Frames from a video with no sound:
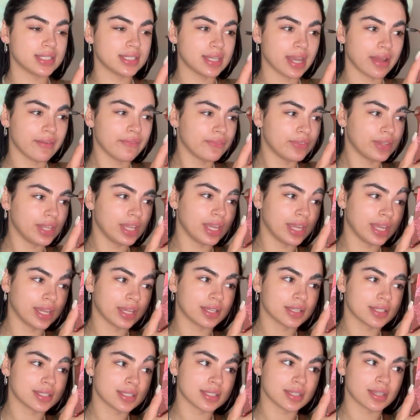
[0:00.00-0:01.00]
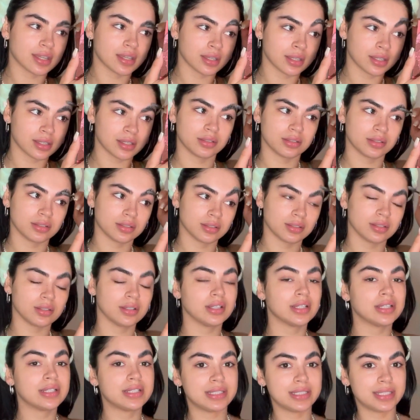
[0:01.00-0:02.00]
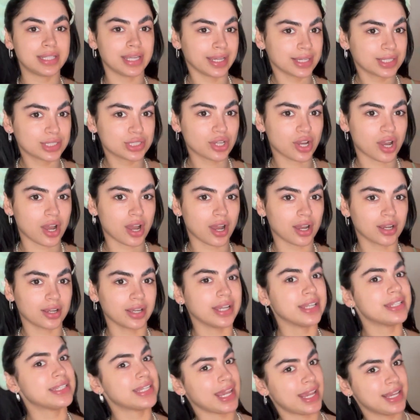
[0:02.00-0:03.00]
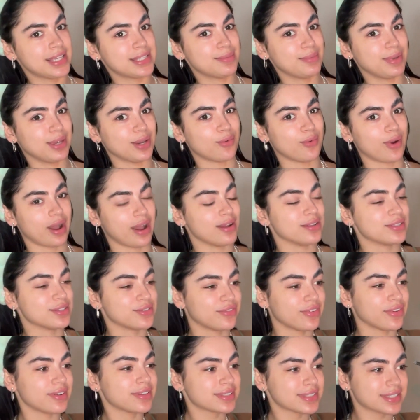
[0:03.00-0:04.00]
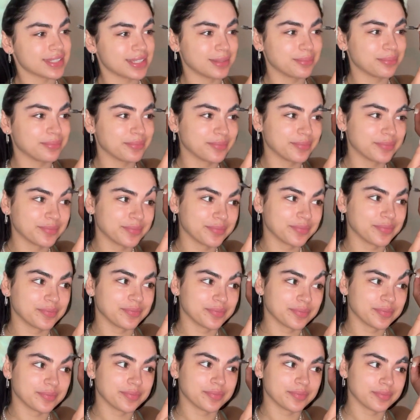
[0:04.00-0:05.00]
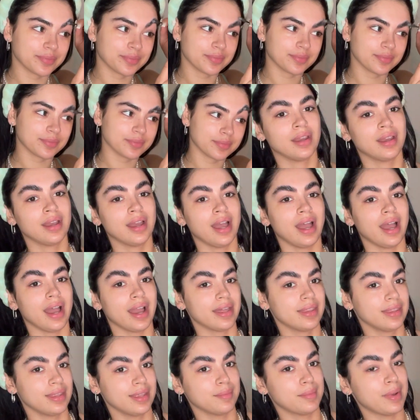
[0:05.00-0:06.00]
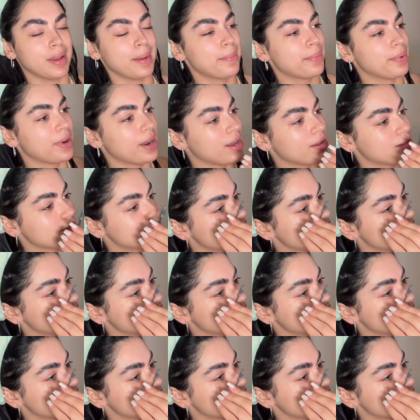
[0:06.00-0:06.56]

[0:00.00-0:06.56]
Netflix, TikTok. It takes me a while to fall asleep. I think my brows